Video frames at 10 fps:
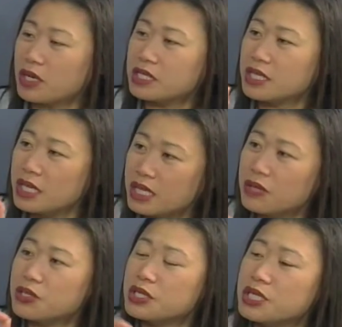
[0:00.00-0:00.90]
Once
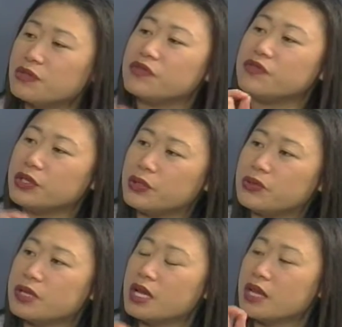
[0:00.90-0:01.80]
he or she
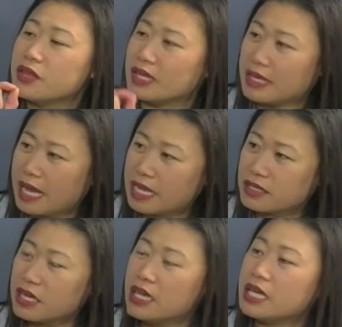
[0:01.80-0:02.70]
reviews the
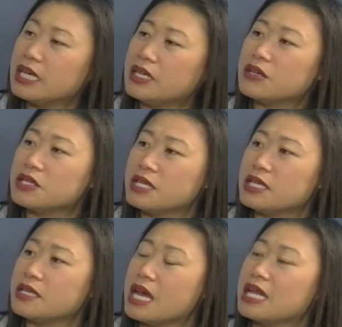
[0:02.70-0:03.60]
case, he or
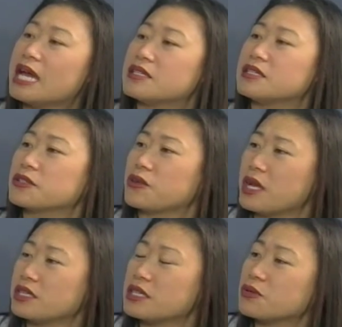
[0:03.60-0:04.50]
she then has
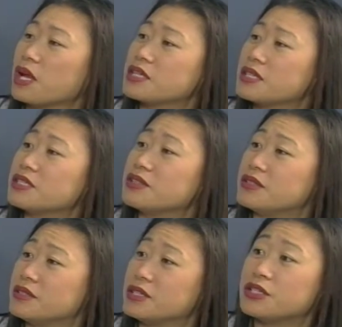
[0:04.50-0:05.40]
the discretion
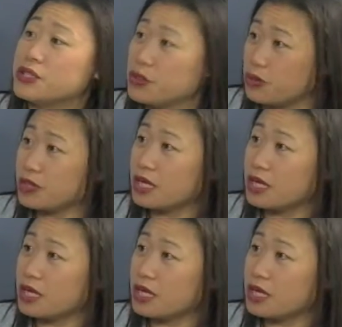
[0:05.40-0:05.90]
to choose.